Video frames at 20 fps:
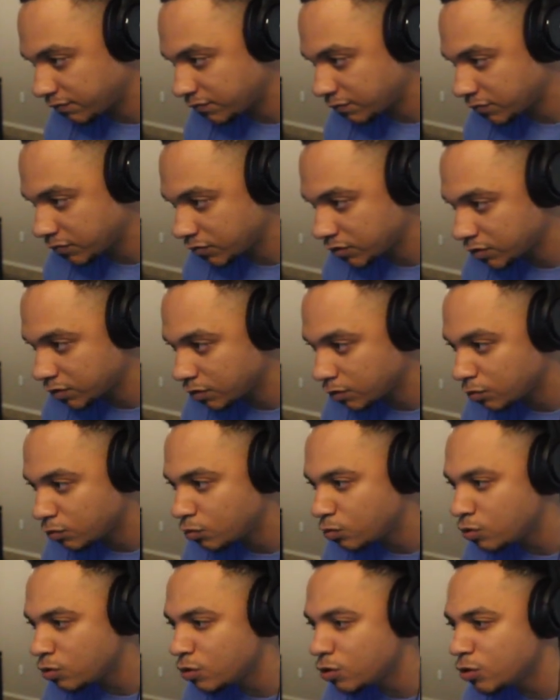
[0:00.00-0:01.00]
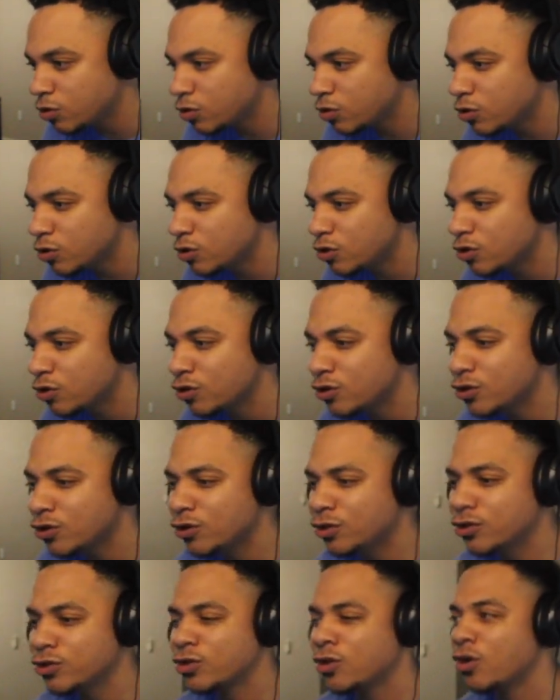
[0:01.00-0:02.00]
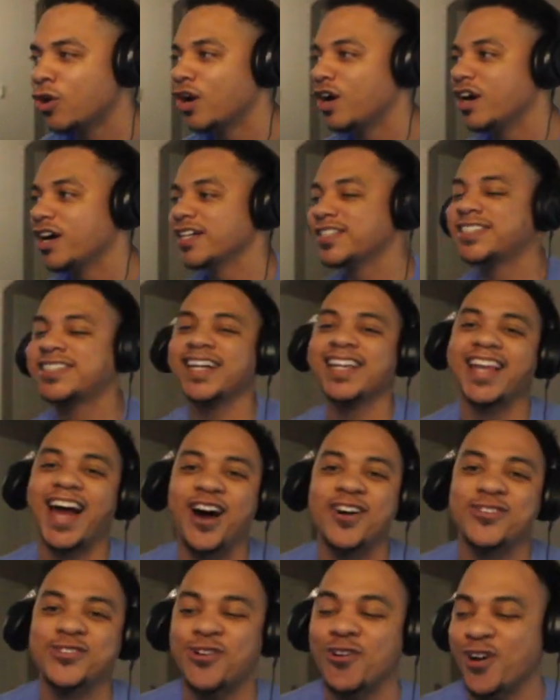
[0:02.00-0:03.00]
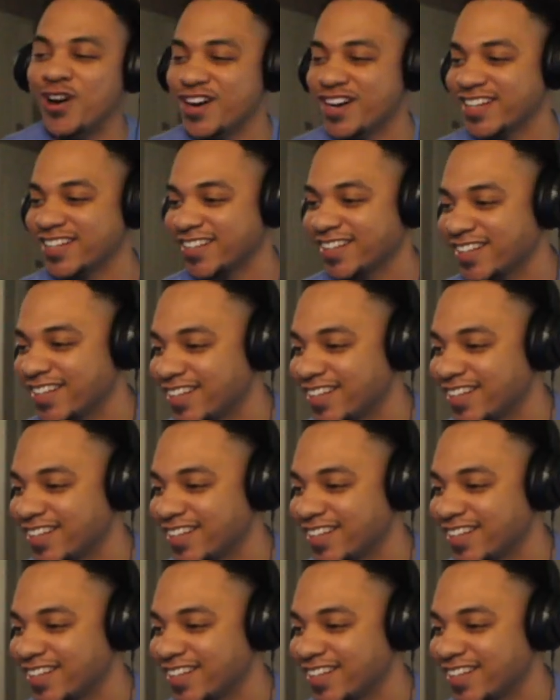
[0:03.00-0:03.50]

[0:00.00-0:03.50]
ass shit. Woo! Corn, chill out, corn.